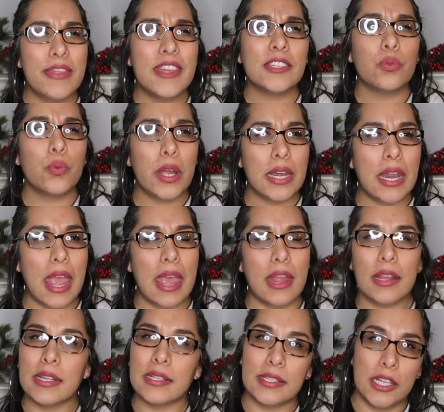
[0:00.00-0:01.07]
This one
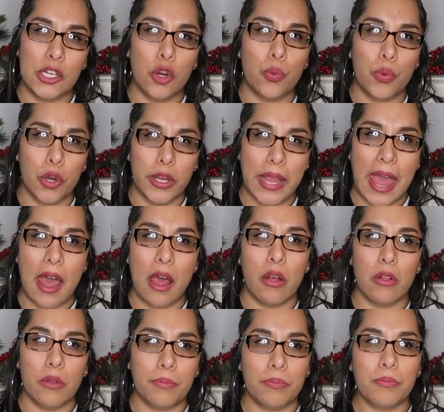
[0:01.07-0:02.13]
and Casino
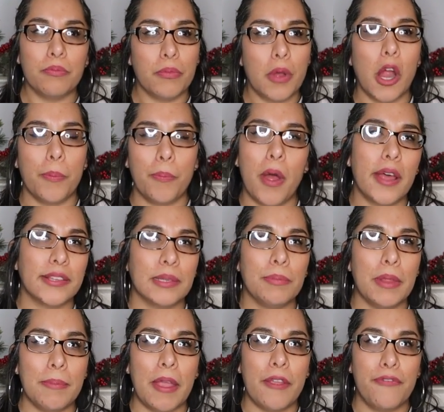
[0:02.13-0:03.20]
Royale are
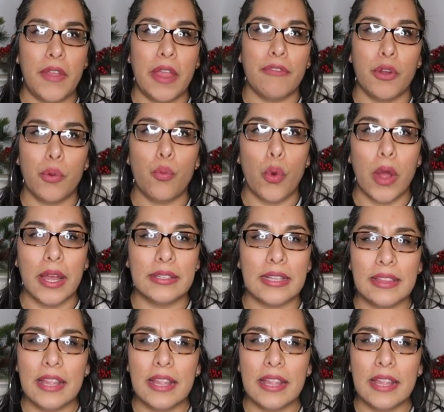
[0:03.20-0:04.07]
possibly my favorite ones.